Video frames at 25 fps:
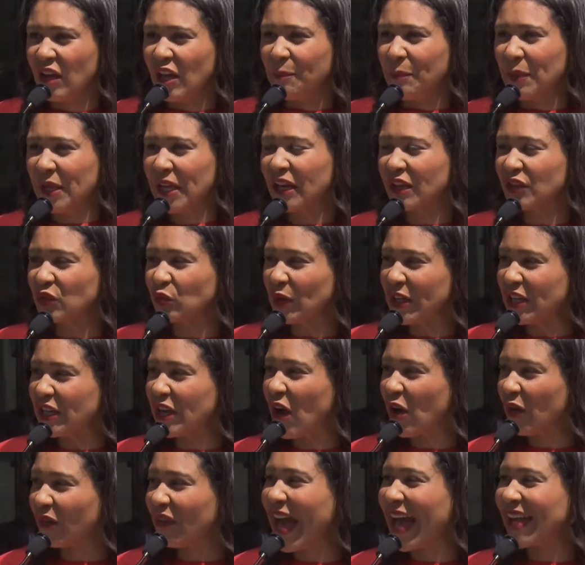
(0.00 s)
Because we
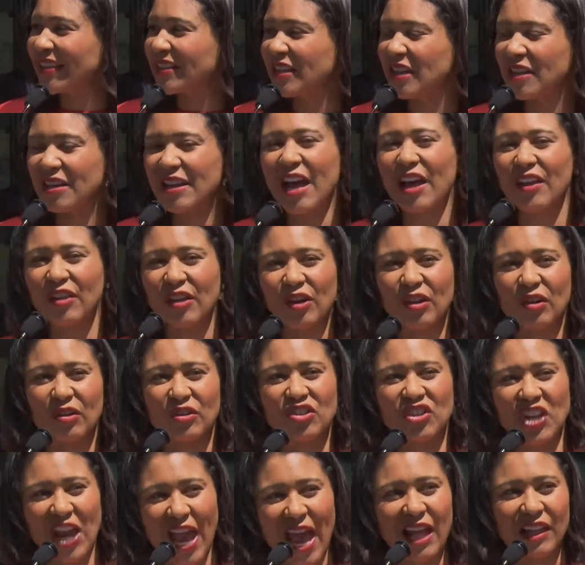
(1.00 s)
know that's another
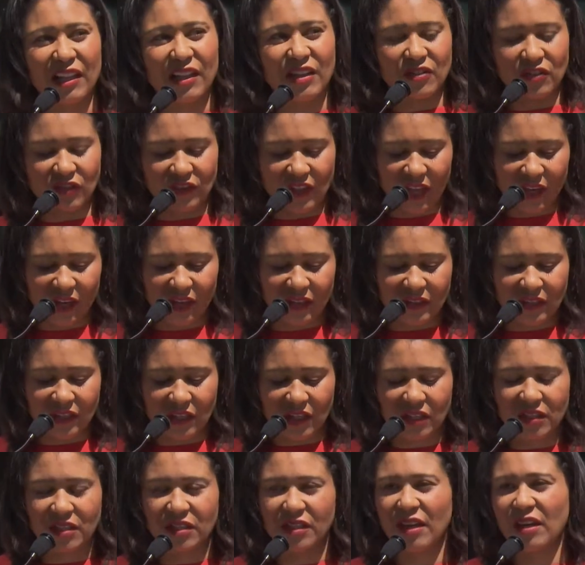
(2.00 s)
challenge that
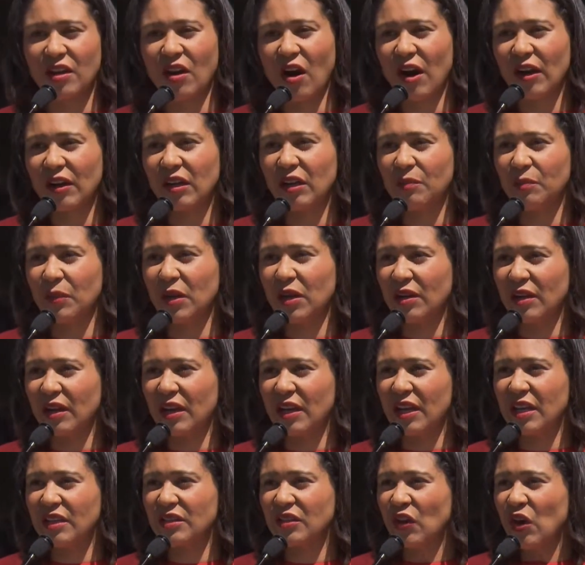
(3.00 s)
exists in our
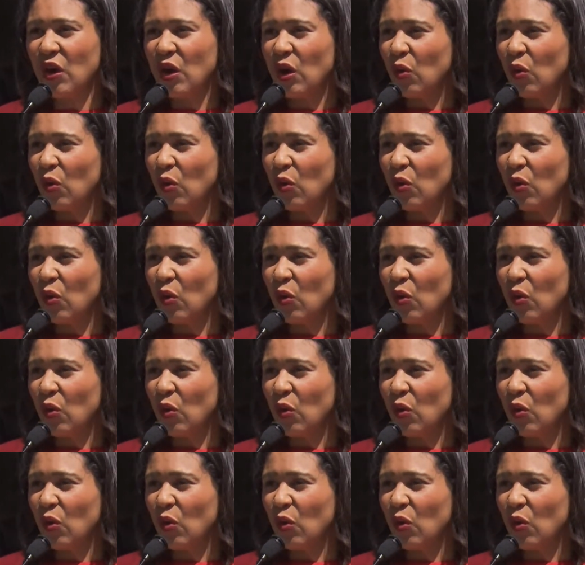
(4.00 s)
communities,